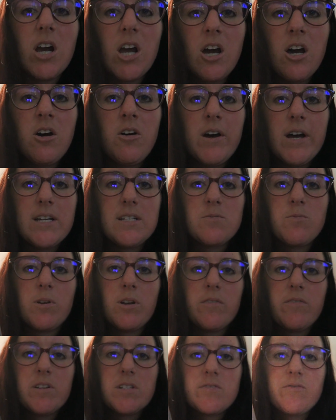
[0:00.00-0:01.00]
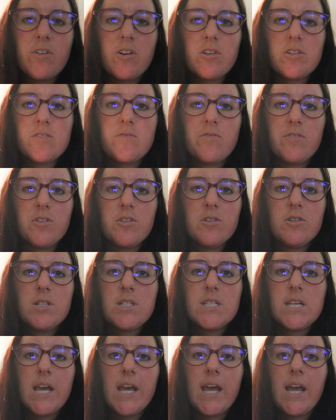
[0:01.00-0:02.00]
ago as one of his first
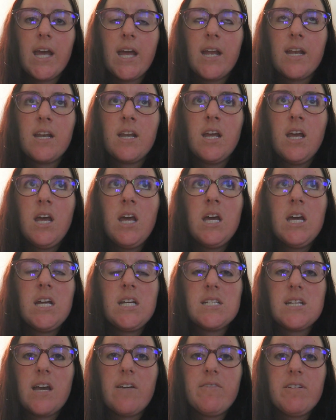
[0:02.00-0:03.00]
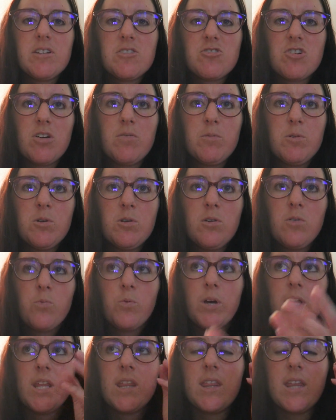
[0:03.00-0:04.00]
foods, and he's having trouble
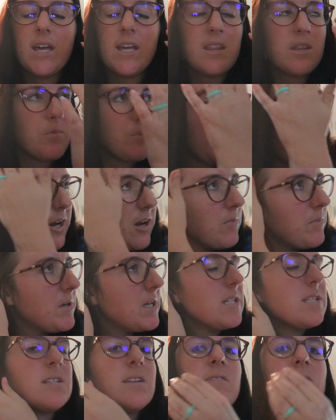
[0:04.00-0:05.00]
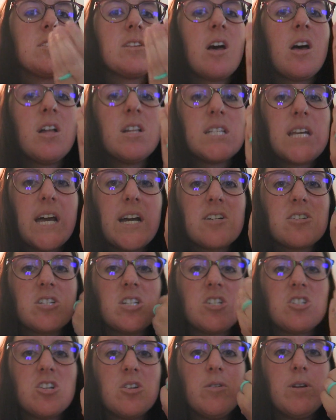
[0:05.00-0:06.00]
with like the bigger pieces of solids
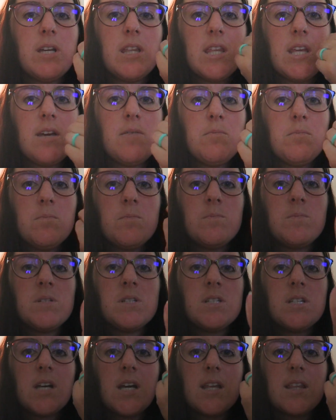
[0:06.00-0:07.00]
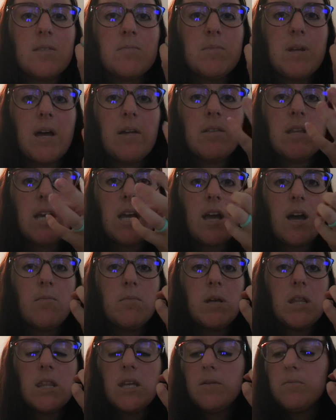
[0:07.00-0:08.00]
actually chewing them to get them down, like
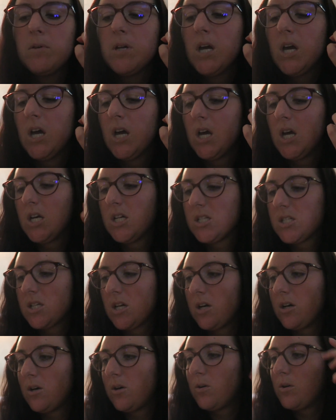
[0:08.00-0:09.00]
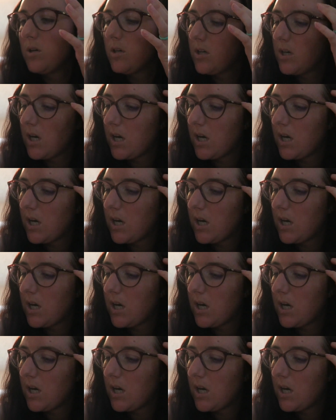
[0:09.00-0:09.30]
gumming them. So